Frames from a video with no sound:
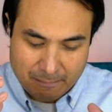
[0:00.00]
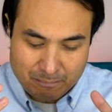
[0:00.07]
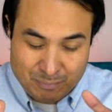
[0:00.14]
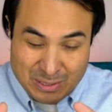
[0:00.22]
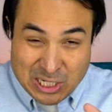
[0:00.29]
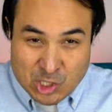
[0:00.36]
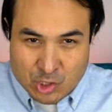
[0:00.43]

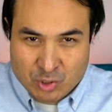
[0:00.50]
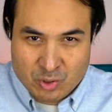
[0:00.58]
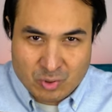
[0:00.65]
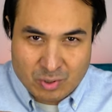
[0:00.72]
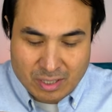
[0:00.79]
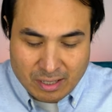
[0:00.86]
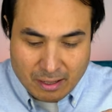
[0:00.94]

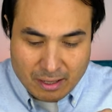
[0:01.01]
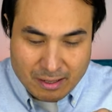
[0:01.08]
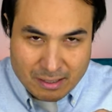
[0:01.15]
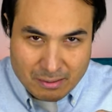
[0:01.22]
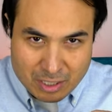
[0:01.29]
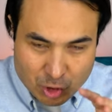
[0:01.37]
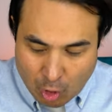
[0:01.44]
bijou
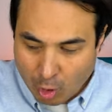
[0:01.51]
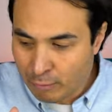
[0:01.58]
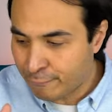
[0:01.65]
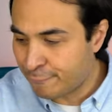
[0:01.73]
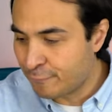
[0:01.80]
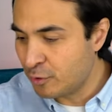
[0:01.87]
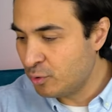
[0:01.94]

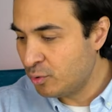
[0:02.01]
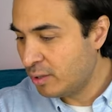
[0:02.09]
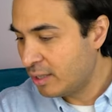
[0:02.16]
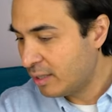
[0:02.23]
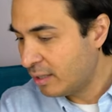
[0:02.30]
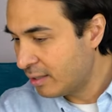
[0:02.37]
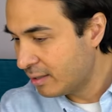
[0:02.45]
Gong Fu
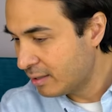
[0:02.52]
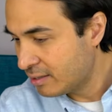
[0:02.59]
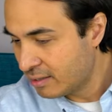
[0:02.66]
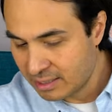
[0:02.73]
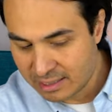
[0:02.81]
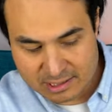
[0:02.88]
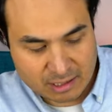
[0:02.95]

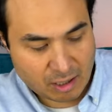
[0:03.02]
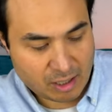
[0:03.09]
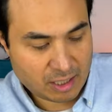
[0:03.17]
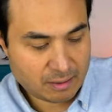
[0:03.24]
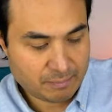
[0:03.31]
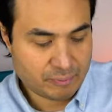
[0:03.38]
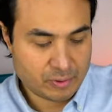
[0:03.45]

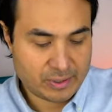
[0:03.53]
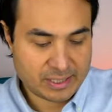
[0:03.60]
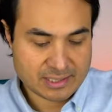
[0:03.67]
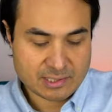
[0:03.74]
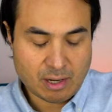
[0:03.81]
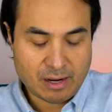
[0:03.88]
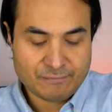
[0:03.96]
style
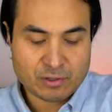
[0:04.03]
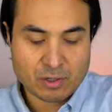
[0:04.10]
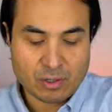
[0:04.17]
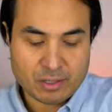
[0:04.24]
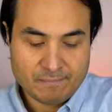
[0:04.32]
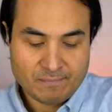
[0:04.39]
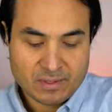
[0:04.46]
brewing. So I've
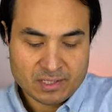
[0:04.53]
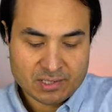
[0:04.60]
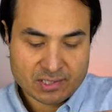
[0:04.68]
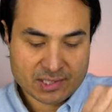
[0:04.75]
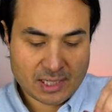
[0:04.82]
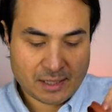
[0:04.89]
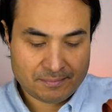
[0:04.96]
got
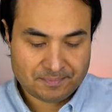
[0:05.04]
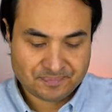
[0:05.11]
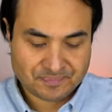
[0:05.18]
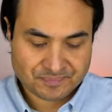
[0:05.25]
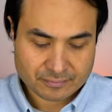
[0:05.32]
some